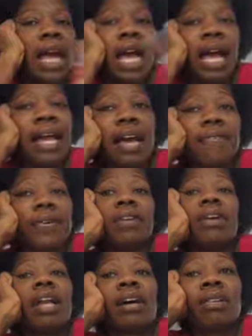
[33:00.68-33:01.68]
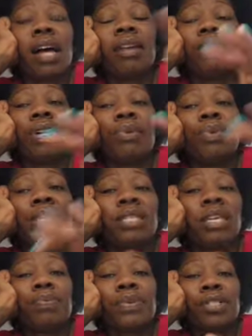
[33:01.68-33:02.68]
I got to figure it out. I don't know. What
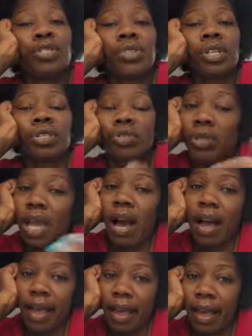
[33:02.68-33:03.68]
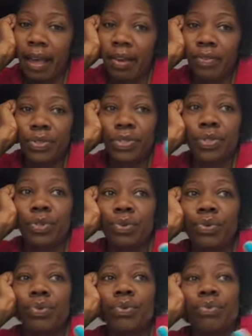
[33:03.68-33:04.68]
tips and tricks do y'all have
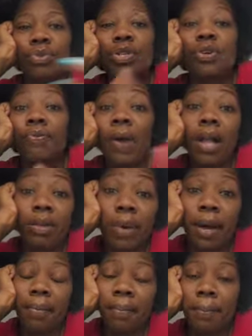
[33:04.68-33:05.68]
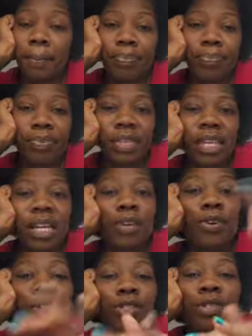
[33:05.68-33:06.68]
to do follow-up?
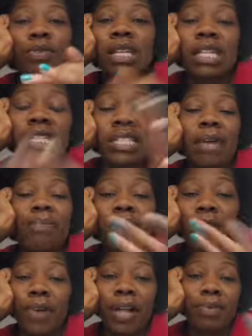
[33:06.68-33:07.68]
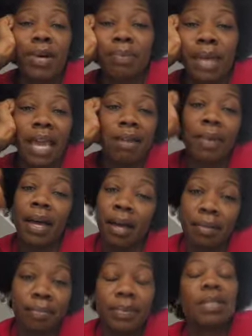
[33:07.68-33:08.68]
Or do you need to step your follow-up game
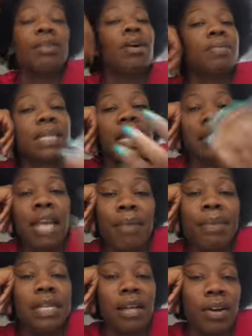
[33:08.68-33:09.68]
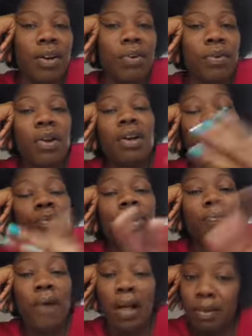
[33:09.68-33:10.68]
up? You know what I'm saying? Let me know
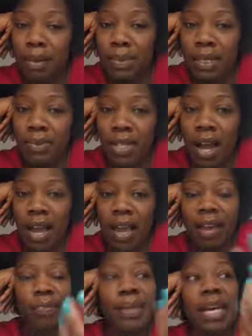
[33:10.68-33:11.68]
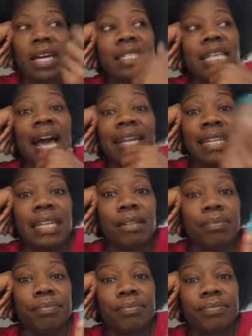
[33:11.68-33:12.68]
what follow-up tips y'all have because I need
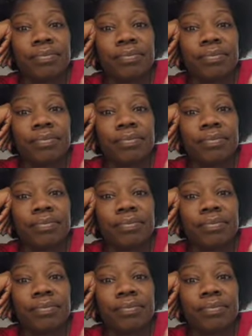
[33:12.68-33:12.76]
them.